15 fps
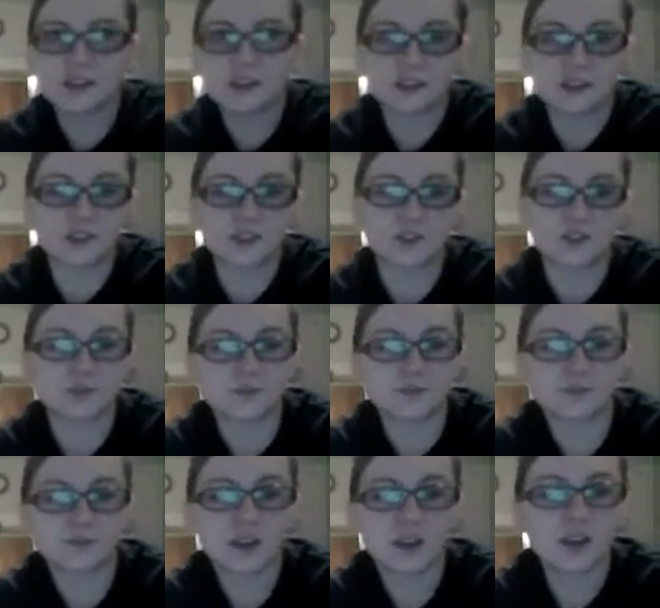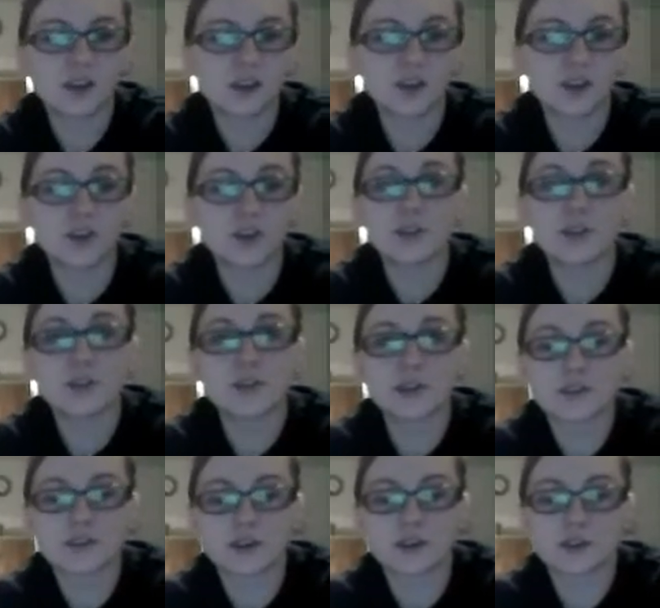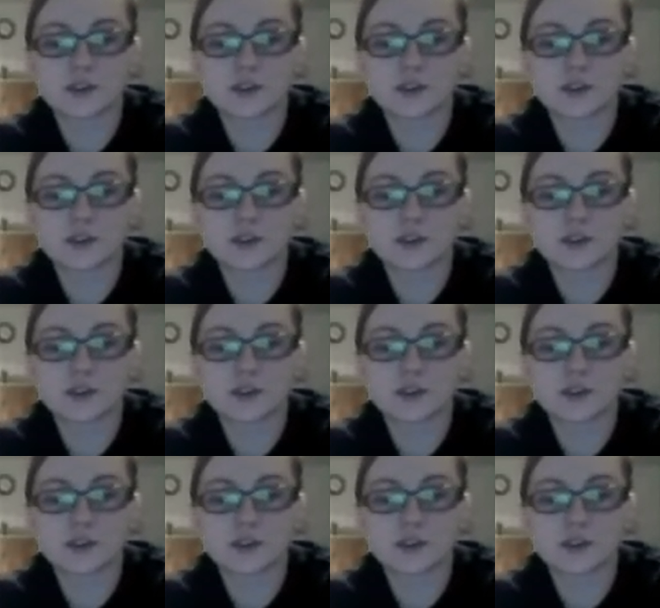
do 2 to 3 of those.